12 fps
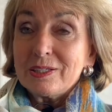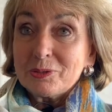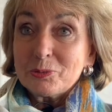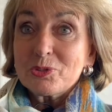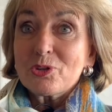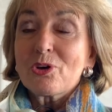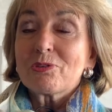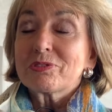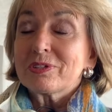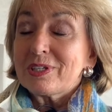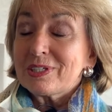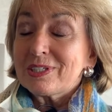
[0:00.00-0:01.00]
was
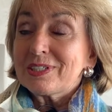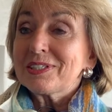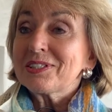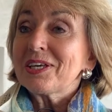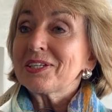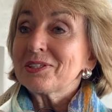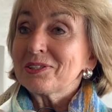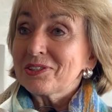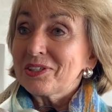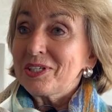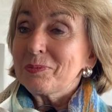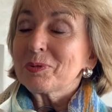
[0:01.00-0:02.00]
after that I decided to
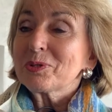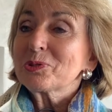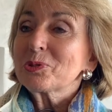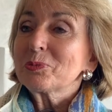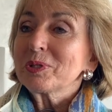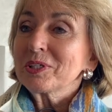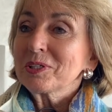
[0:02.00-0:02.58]
keep on swimming.